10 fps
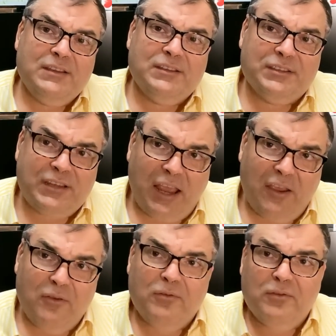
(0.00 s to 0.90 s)

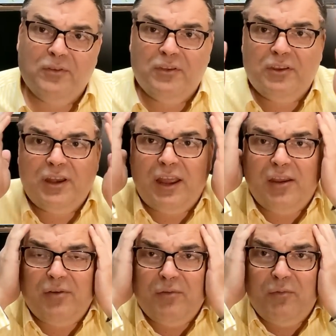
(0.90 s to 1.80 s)
So, you
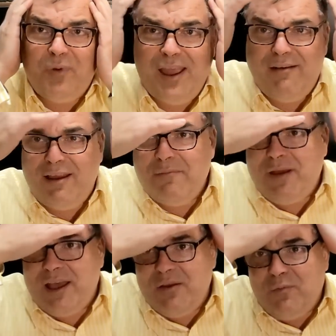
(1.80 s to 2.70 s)
know, where am
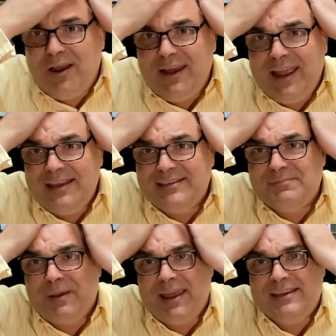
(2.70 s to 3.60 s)
I? What
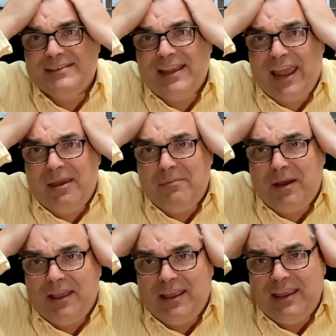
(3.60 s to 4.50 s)
headspace am
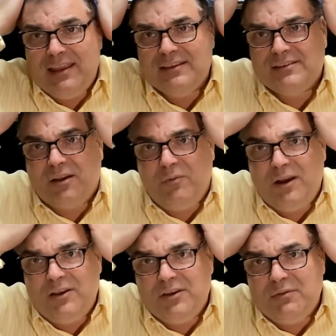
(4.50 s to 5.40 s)
I in? So I
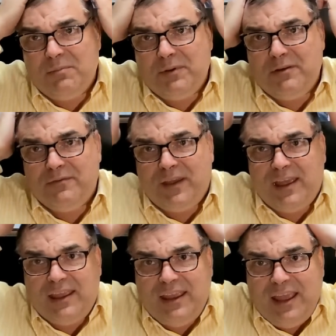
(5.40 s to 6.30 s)
want to do a bit of
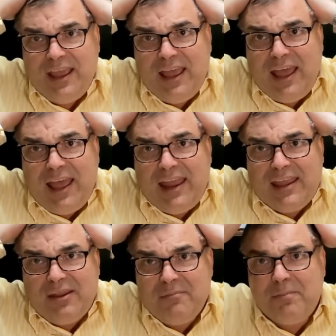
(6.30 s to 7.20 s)
a
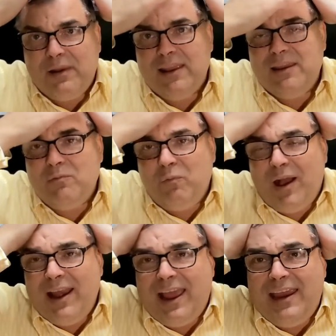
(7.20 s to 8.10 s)
complete
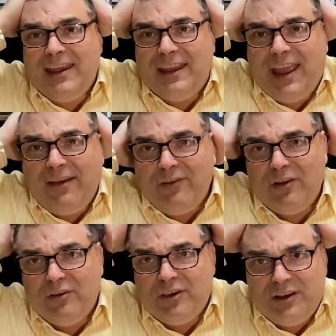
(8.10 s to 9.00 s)
180. Have a
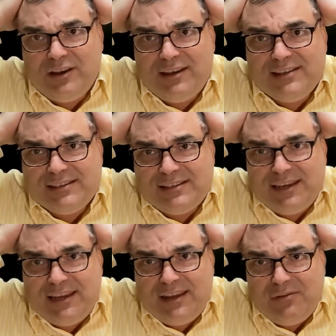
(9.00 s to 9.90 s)
look at it and
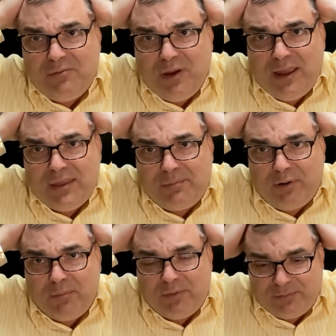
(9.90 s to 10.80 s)
see where the
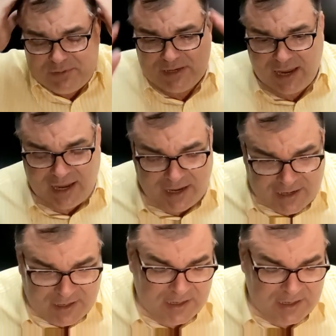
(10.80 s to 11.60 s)
problems are.